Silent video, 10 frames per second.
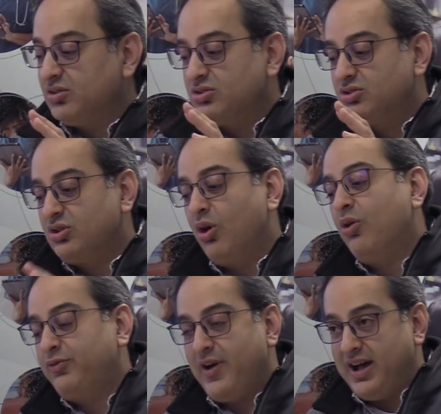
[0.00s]
so
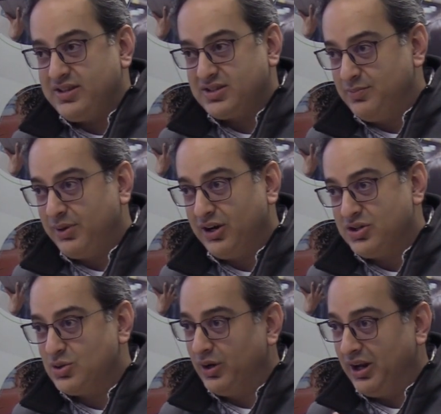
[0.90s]
fast compared
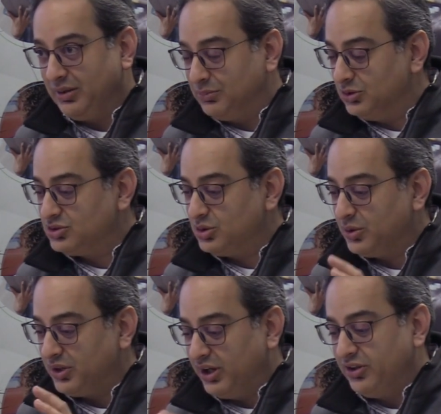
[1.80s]
to what I'm used to
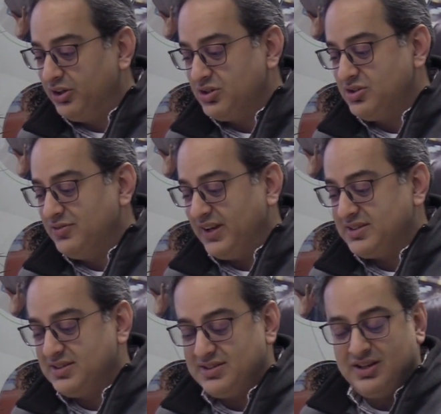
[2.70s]
with other
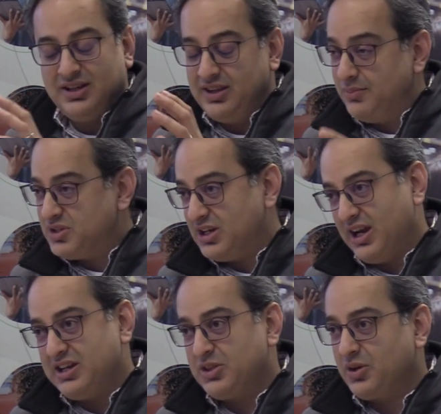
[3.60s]
devices, the
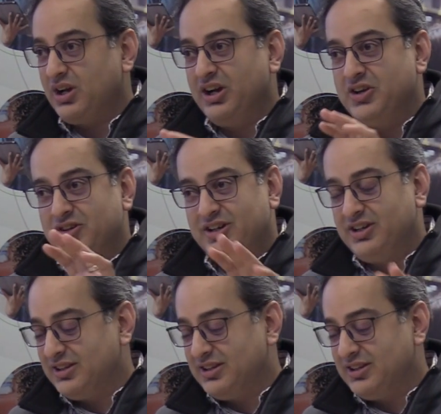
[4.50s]
MC9400,